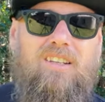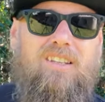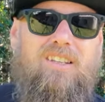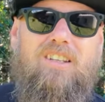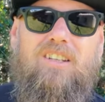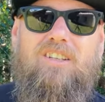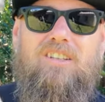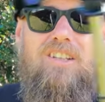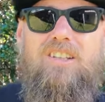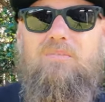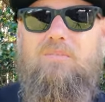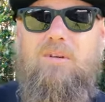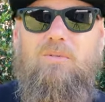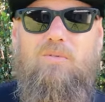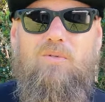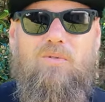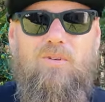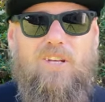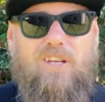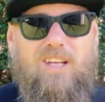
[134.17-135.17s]
you could just be
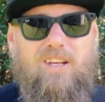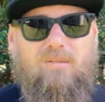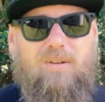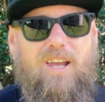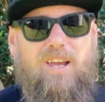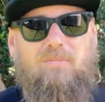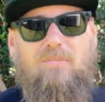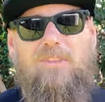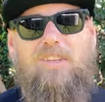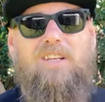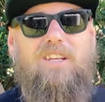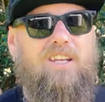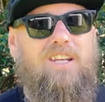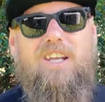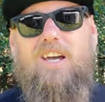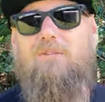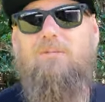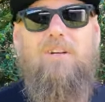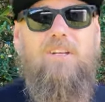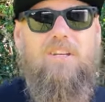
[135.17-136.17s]
walking around with it
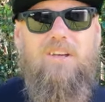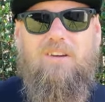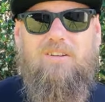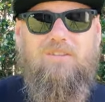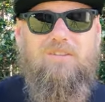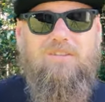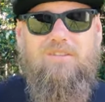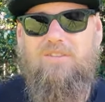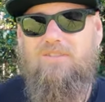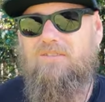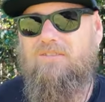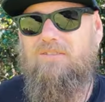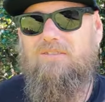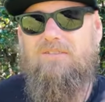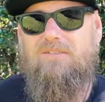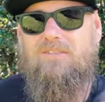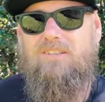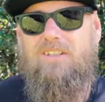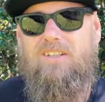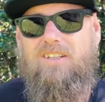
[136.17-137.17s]
and no one knows.
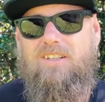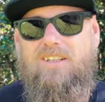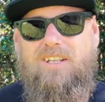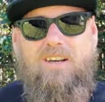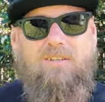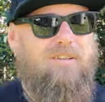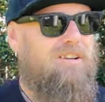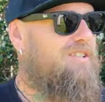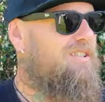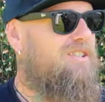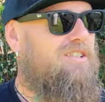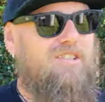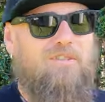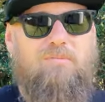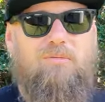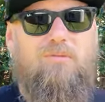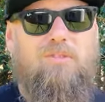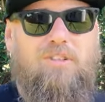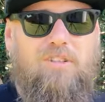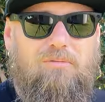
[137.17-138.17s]
No one knows, you're
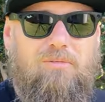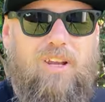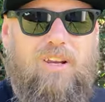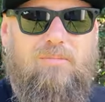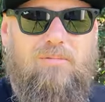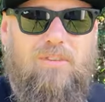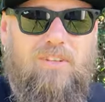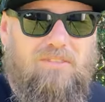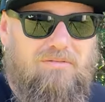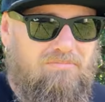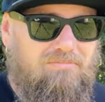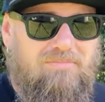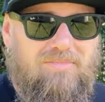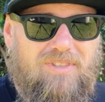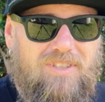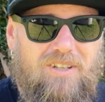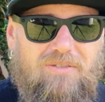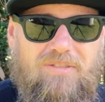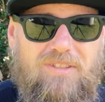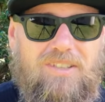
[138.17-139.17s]
just walking around with this
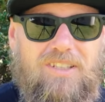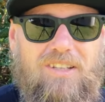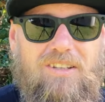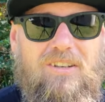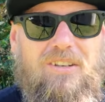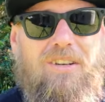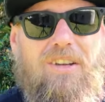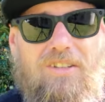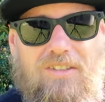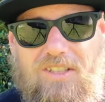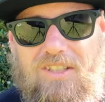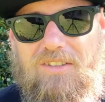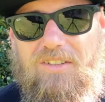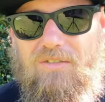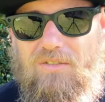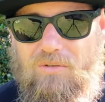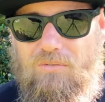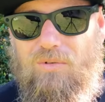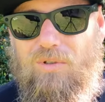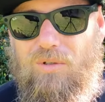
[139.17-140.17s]
selfie stick. Who knows
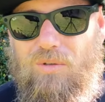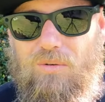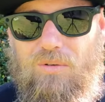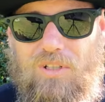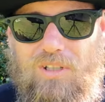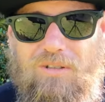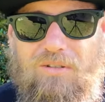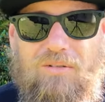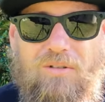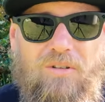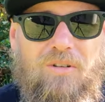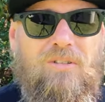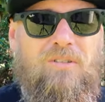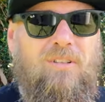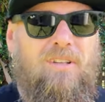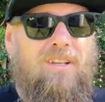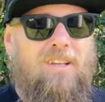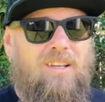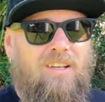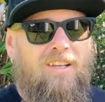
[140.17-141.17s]
if you're recording or not?
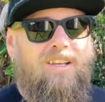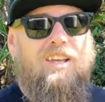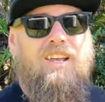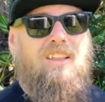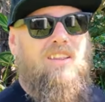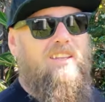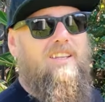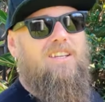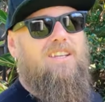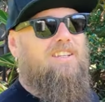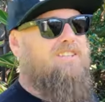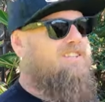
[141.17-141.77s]
And then you